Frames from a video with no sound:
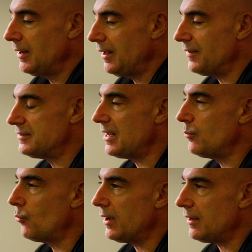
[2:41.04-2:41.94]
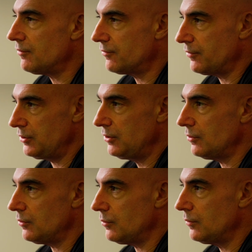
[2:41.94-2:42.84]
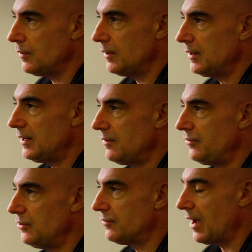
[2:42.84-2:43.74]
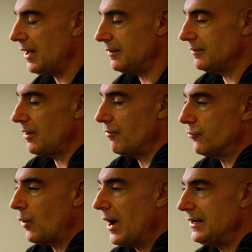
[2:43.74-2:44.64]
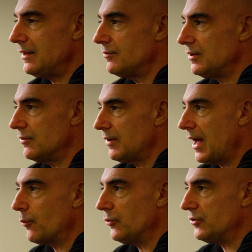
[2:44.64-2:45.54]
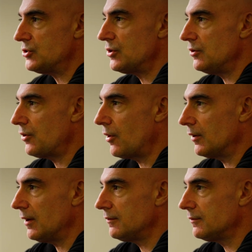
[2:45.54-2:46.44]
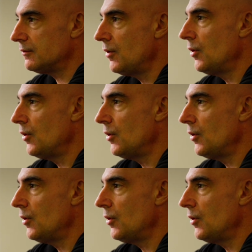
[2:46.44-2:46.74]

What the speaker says: In the same way for you, if you've got a variety of different acquisition targets,